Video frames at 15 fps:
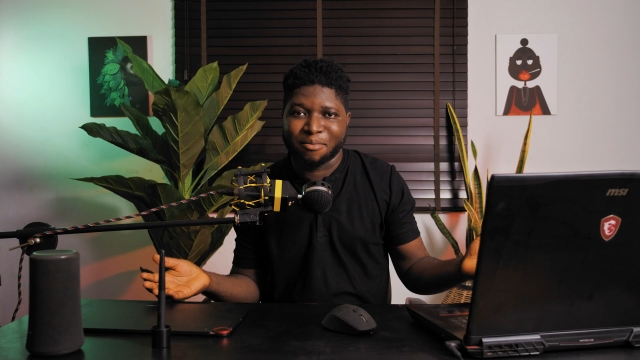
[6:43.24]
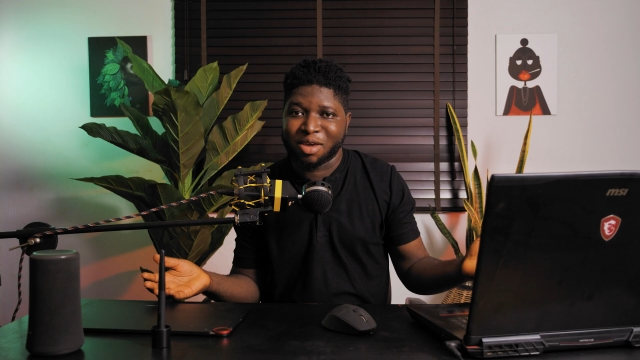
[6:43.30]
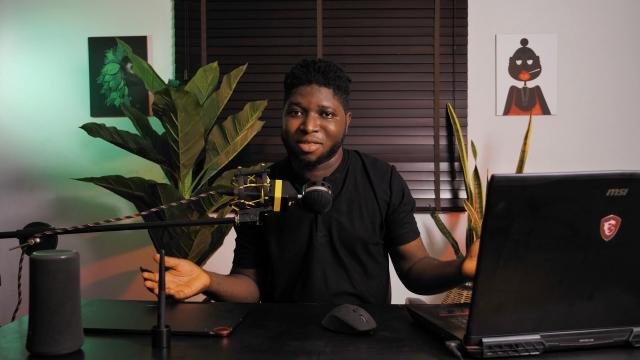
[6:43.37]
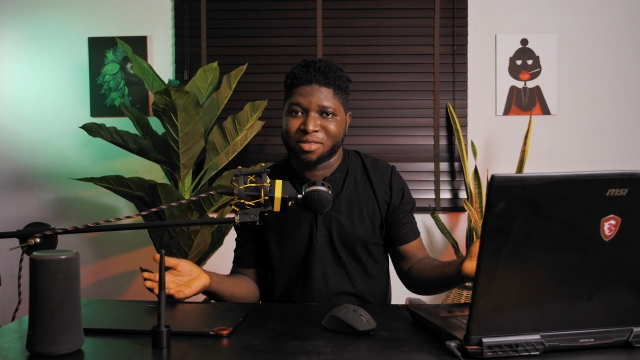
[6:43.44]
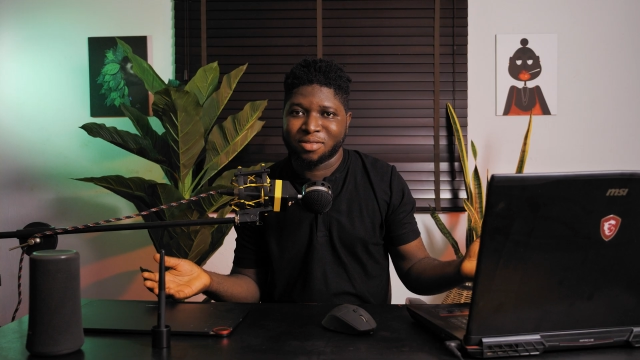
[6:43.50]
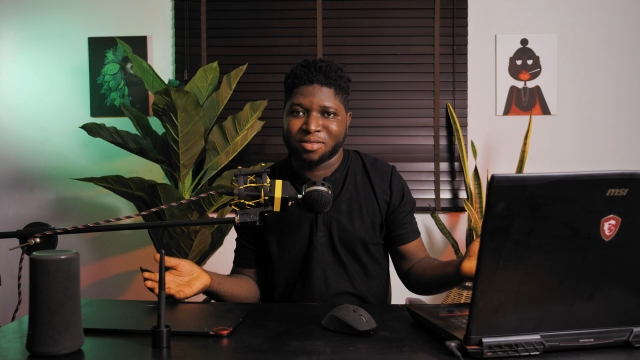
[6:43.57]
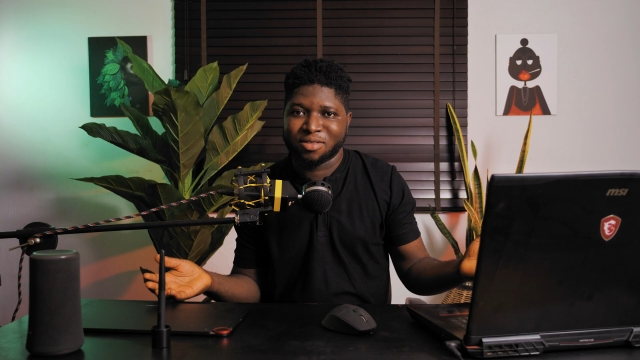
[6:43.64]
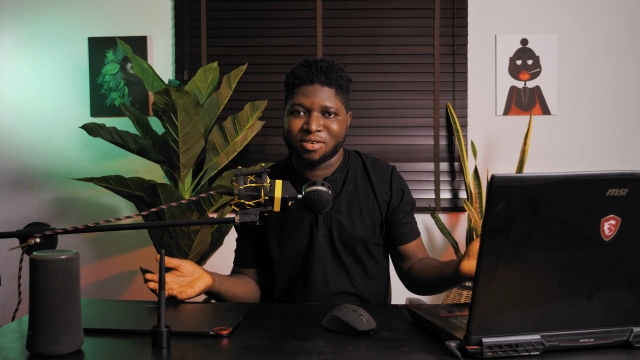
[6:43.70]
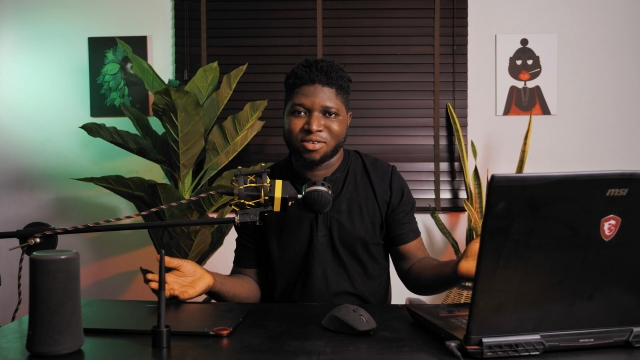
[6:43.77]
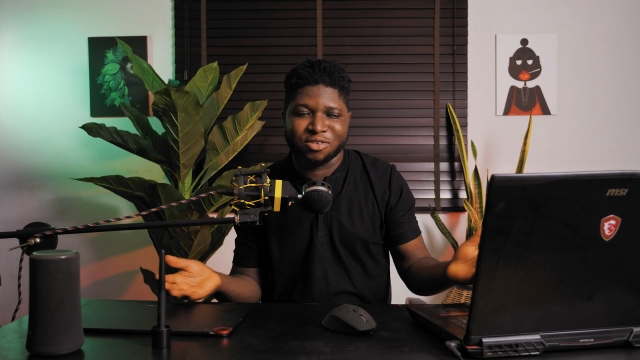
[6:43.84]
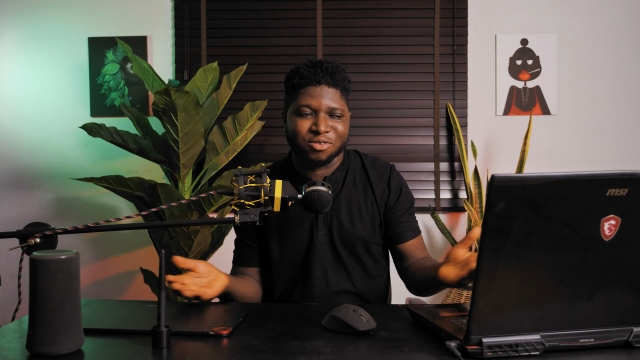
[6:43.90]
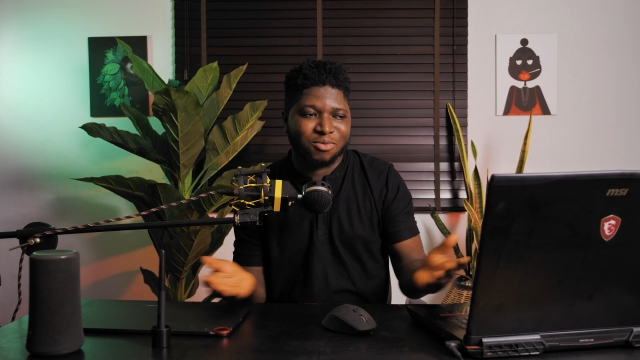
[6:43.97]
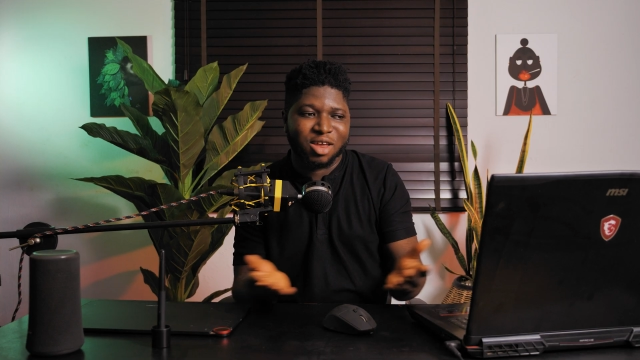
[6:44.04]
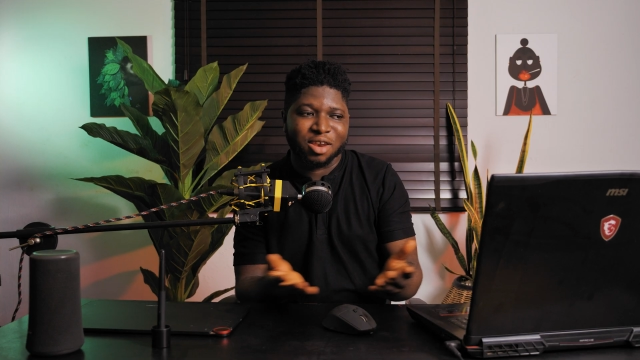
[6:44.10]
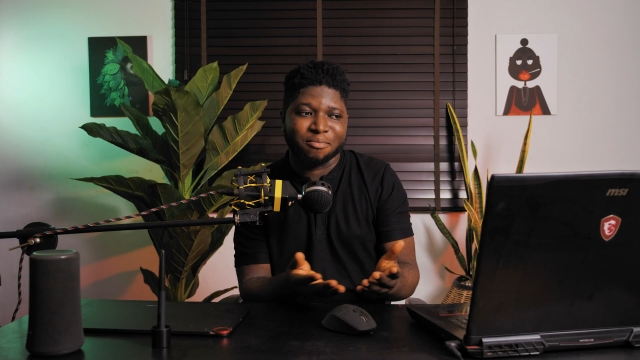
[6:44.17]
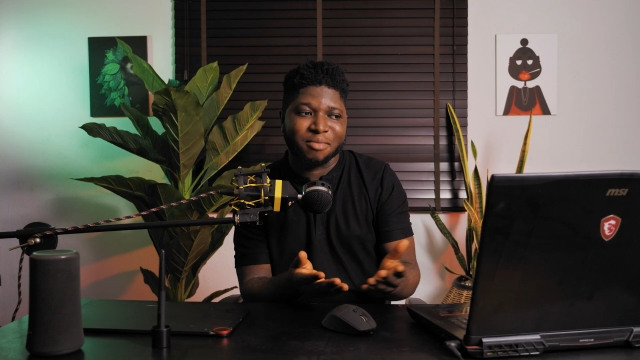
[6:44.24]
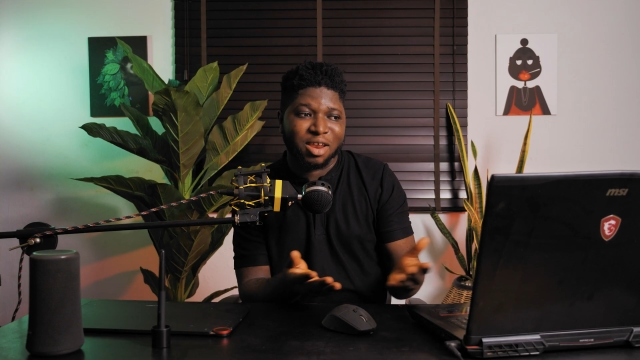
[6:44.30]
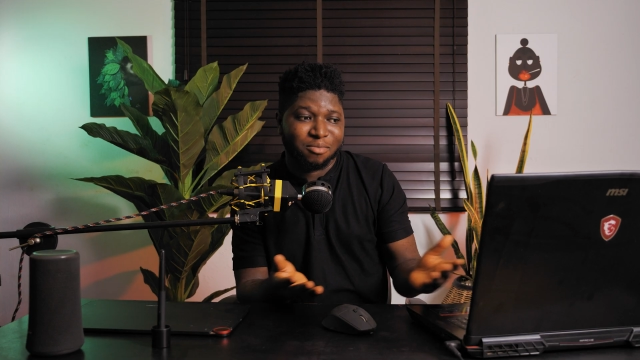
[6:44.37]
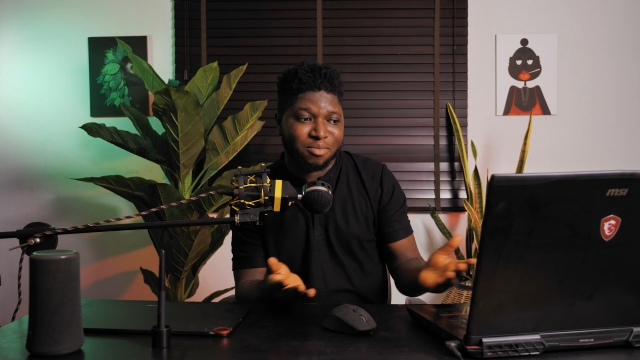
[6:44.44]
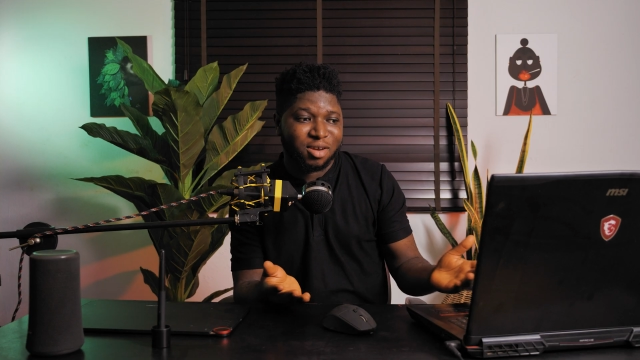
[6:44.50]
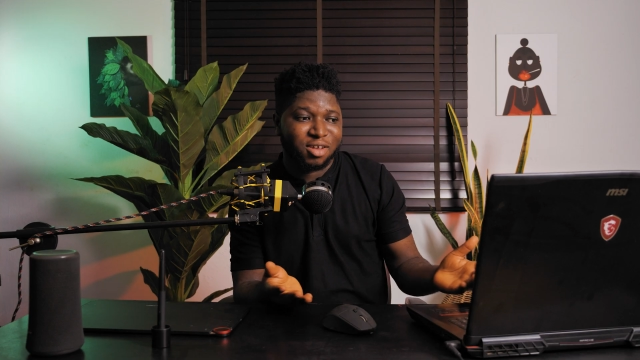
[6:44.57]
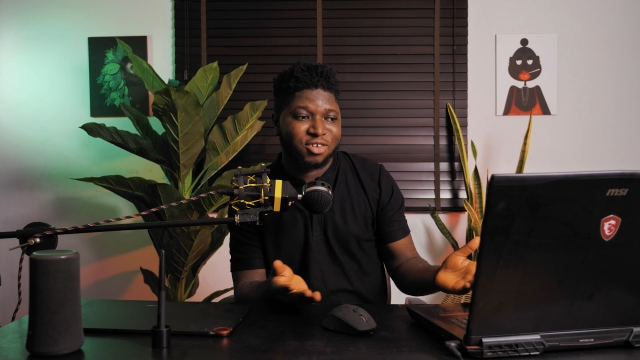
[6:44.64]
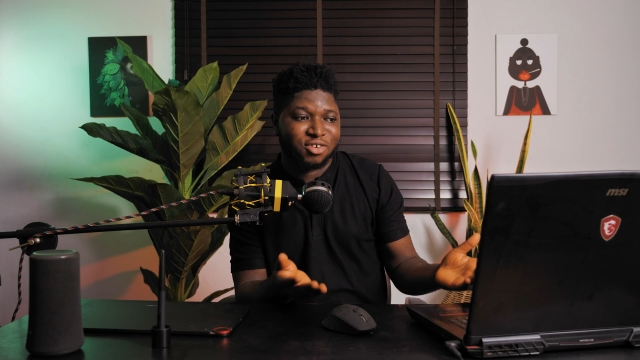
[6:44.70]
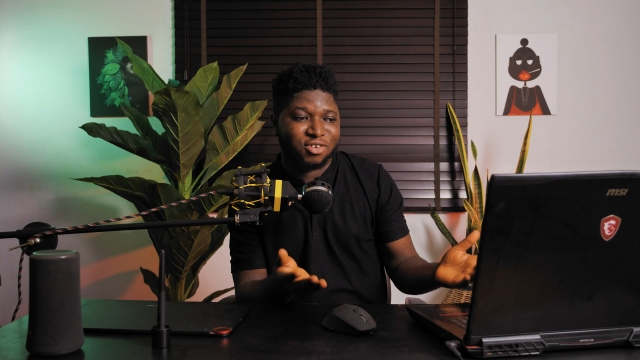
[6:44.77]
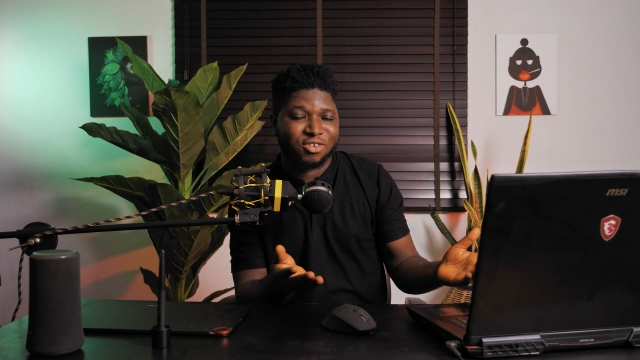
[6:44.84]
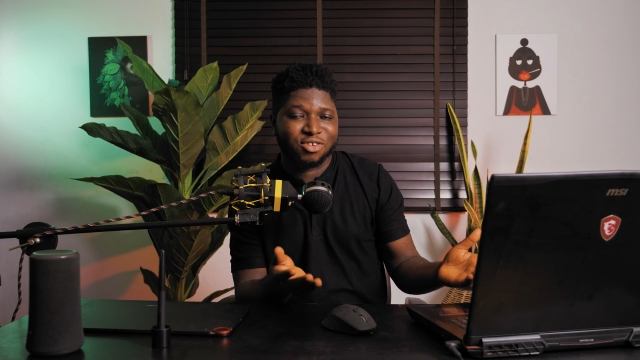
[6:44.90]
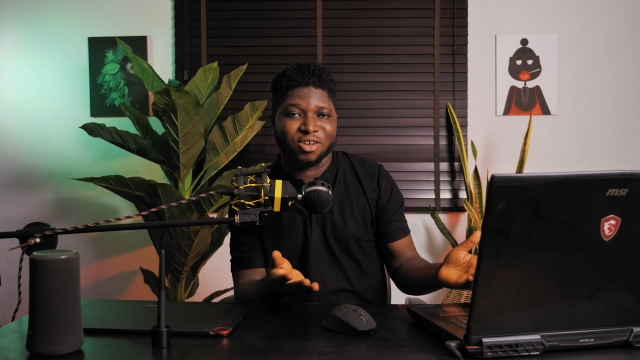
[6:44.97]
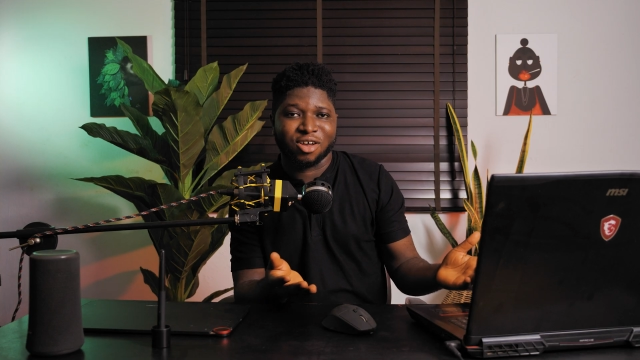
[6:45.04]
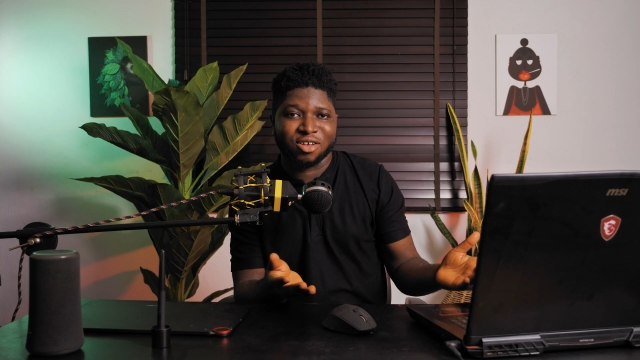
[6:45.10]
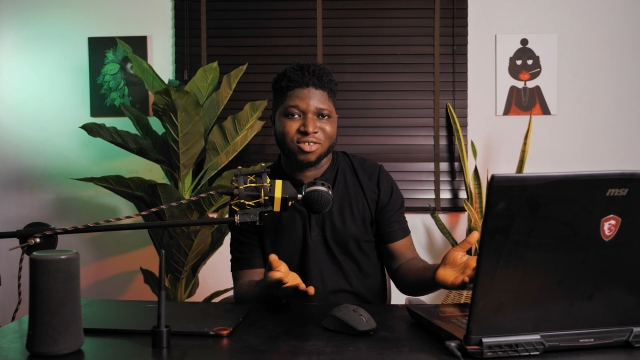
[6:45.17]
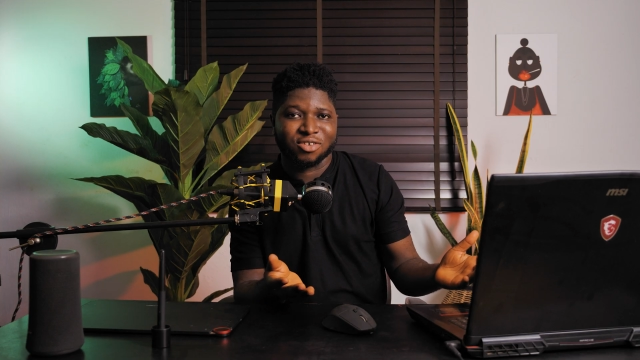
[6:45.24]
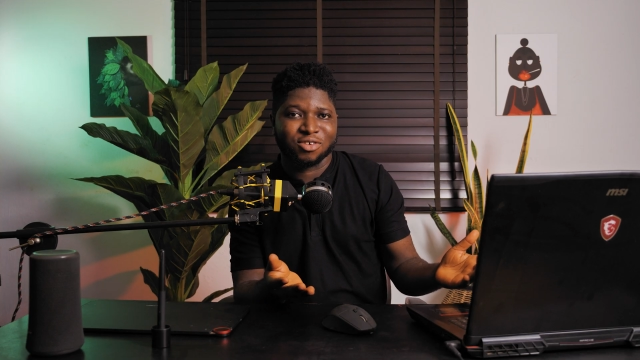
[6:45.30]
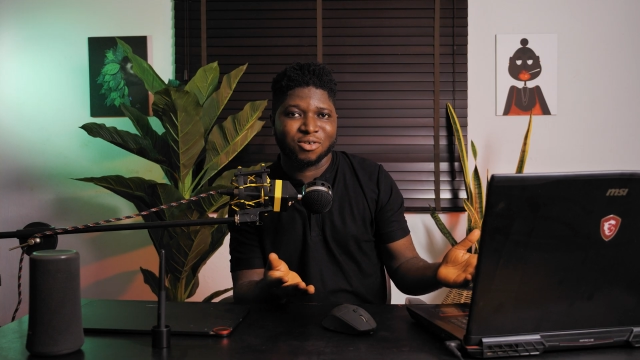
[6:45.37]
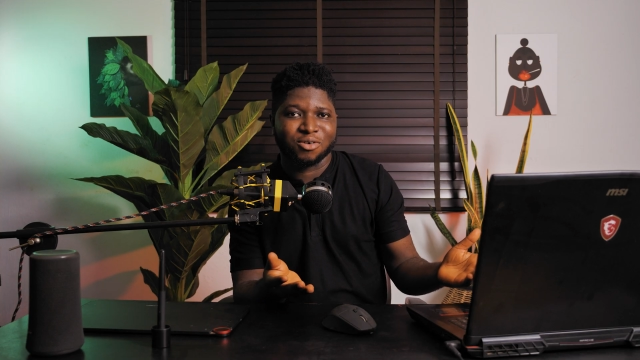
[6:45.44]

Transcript: I mean, this is where the manipulation starts.